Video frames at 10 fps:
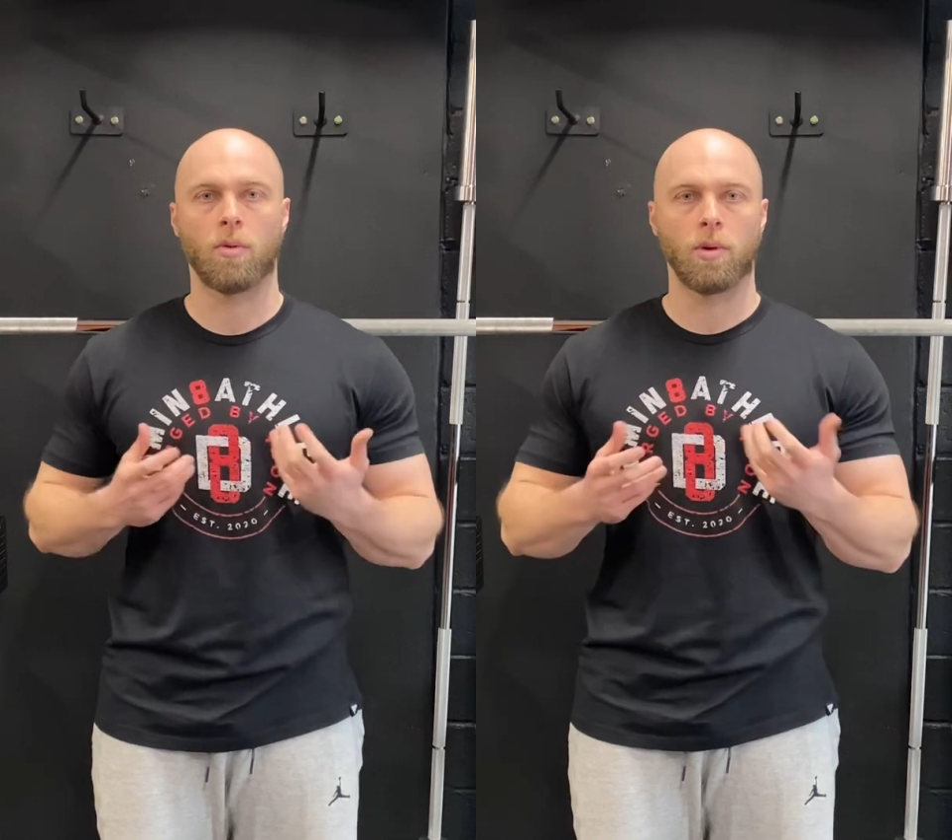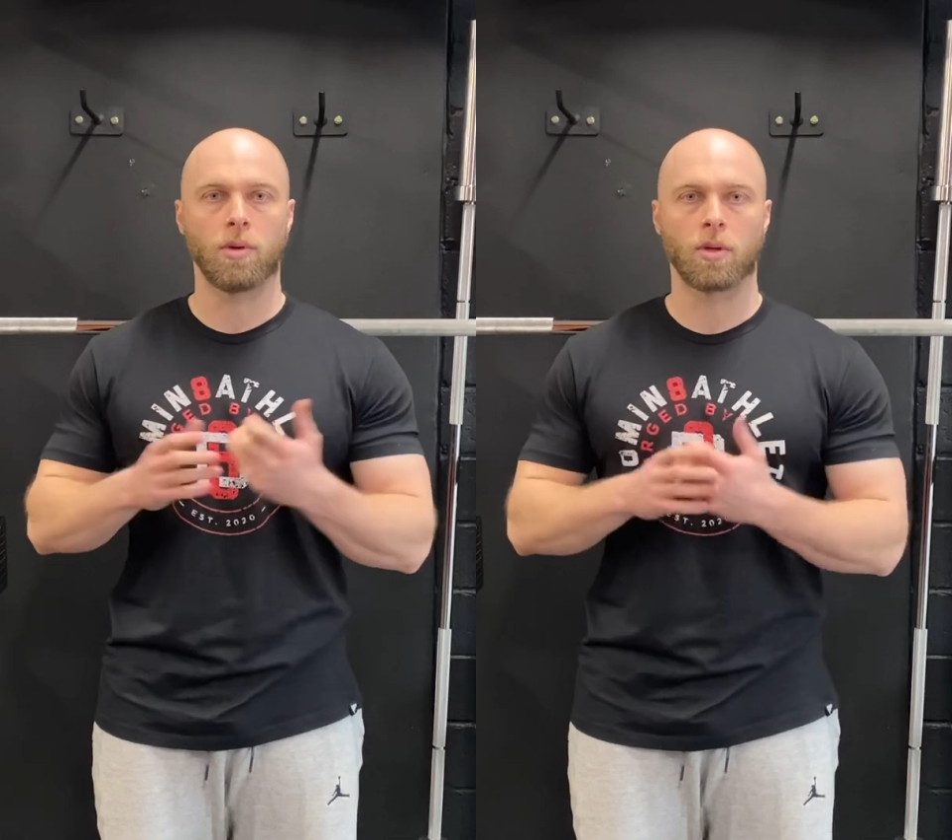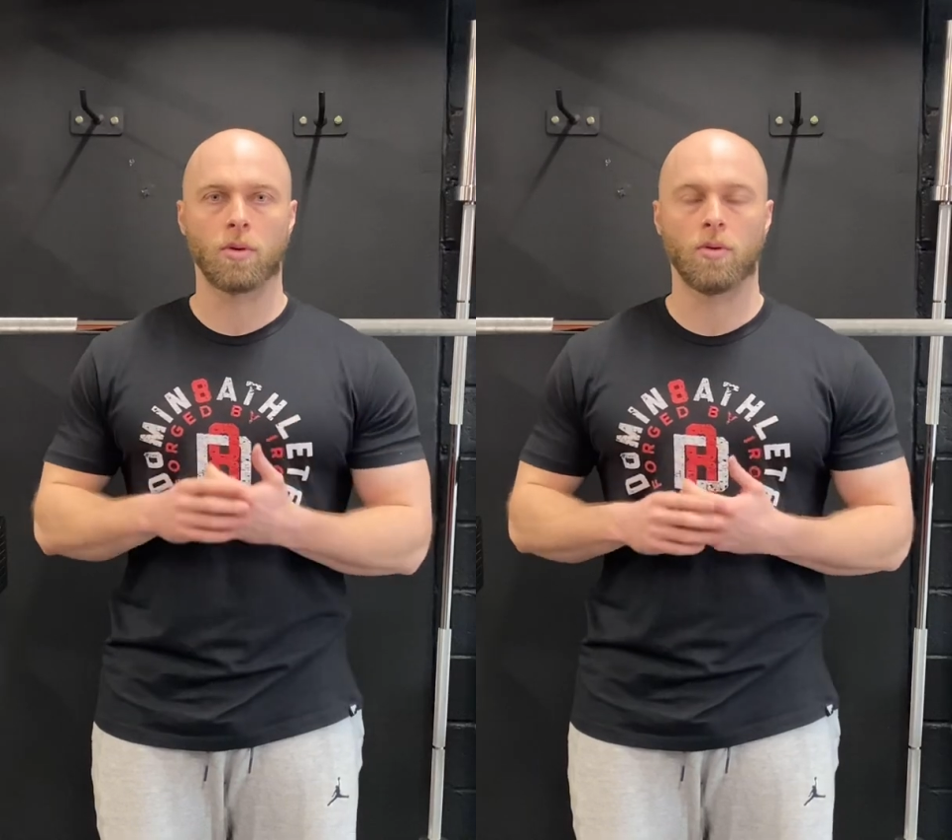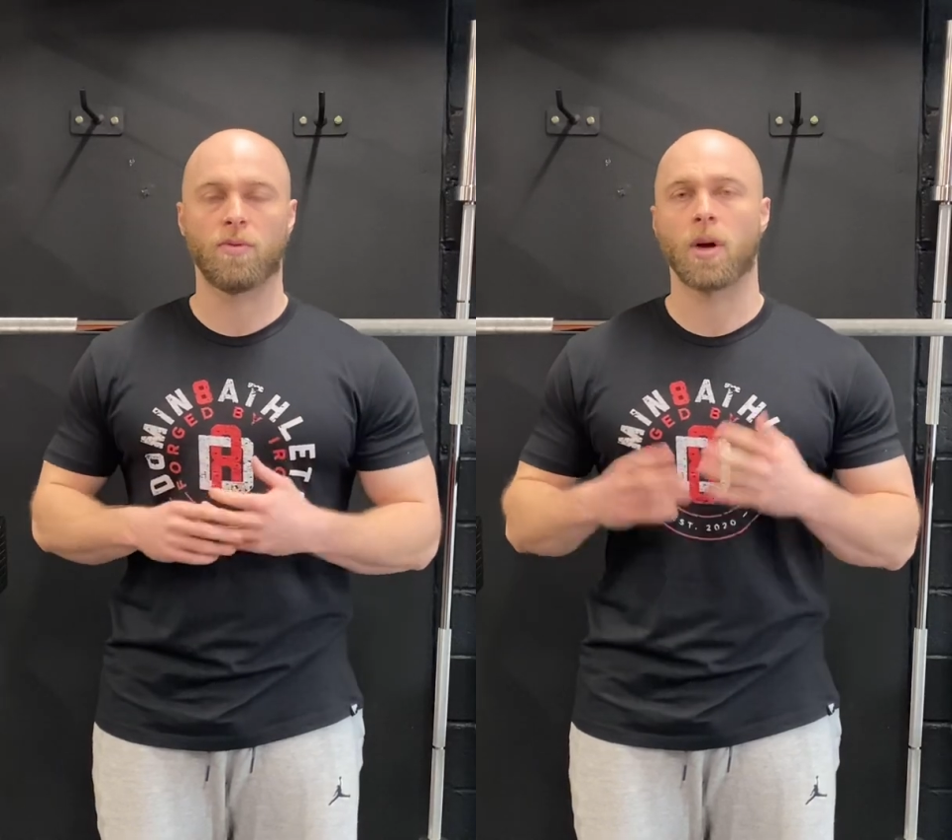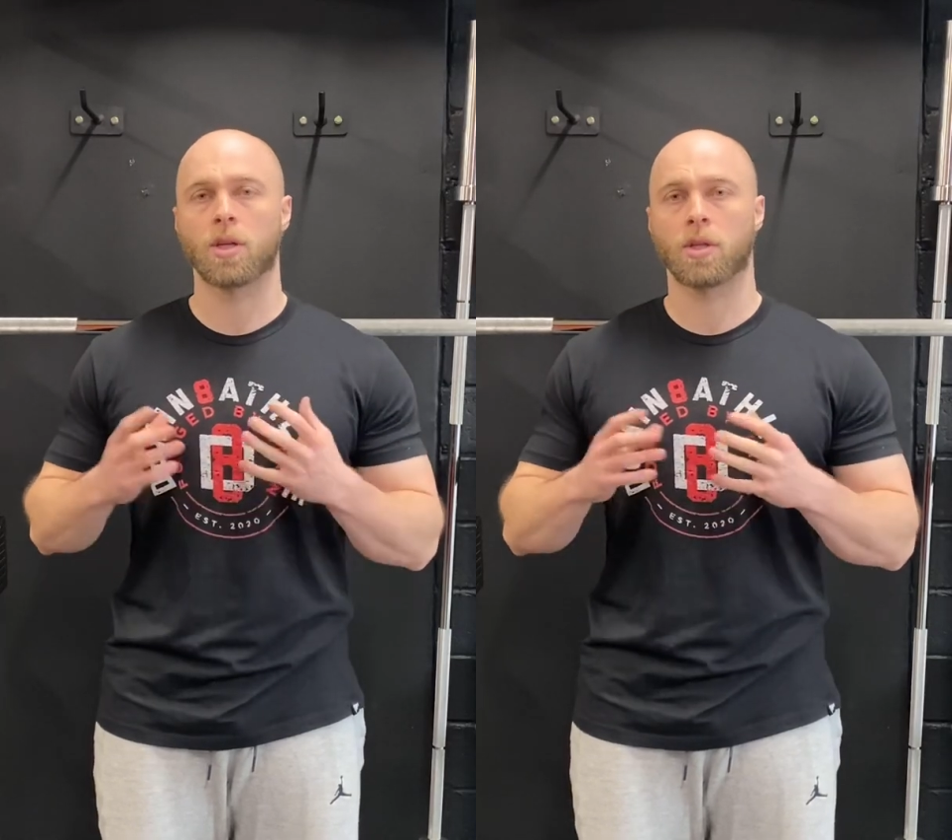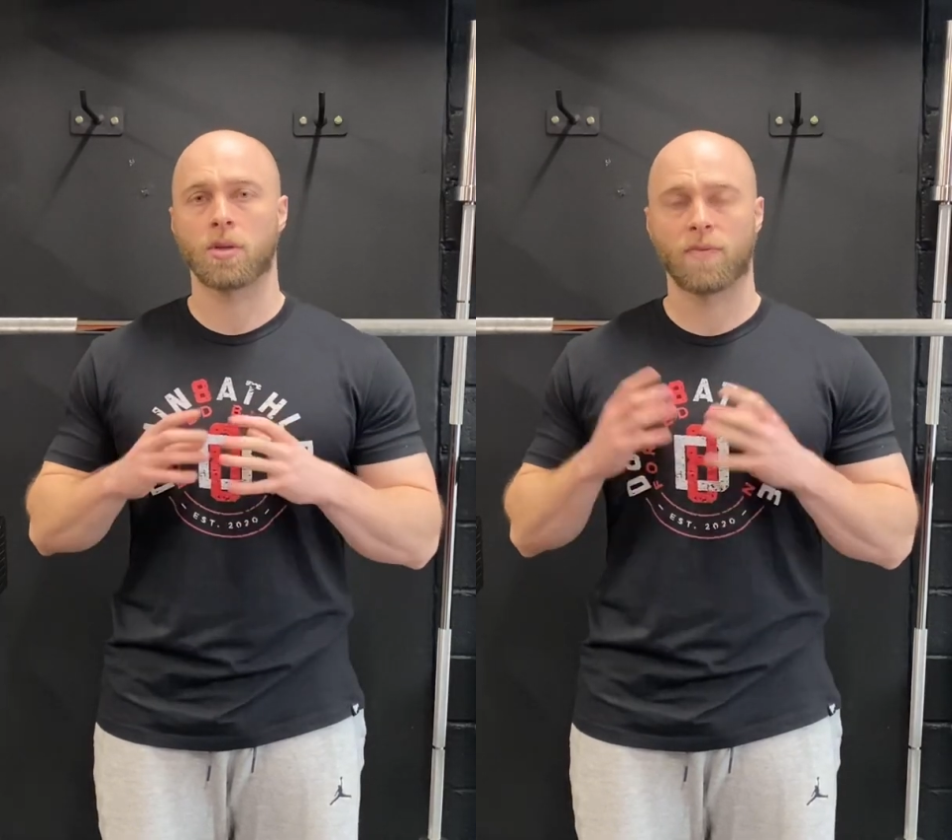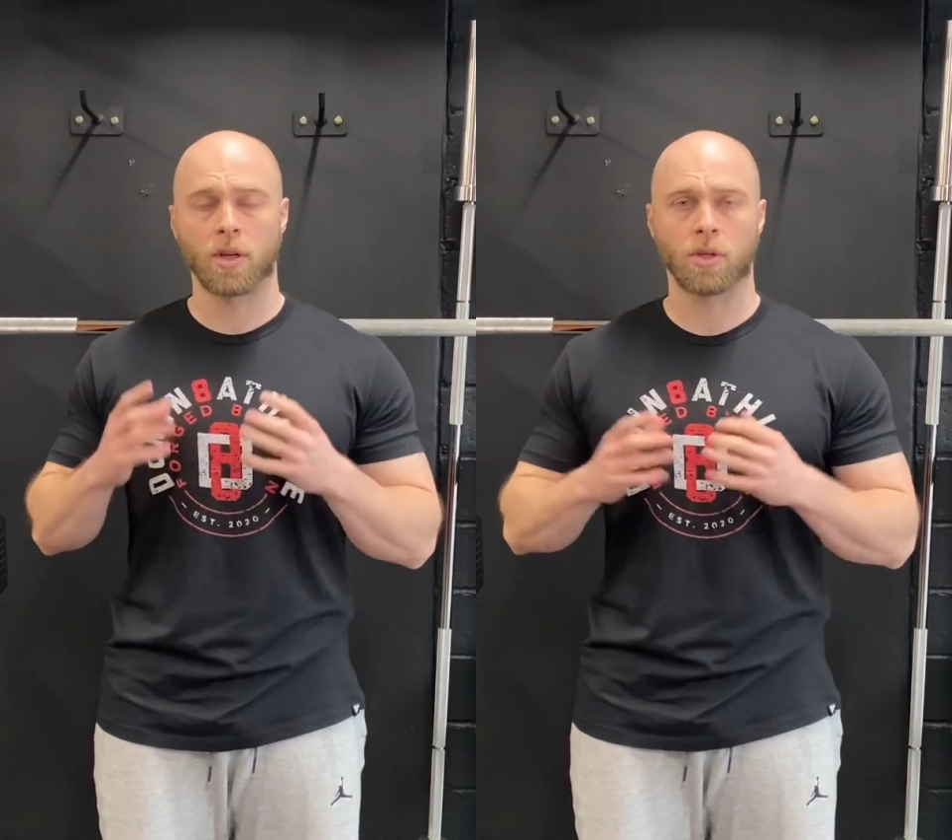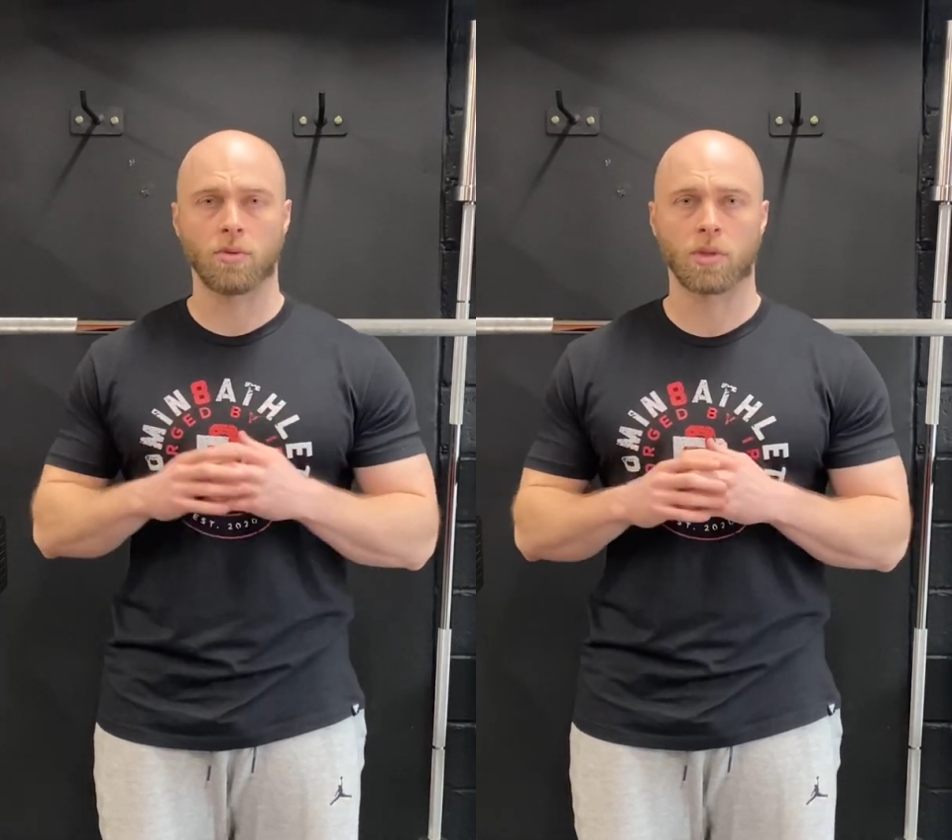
we would call functional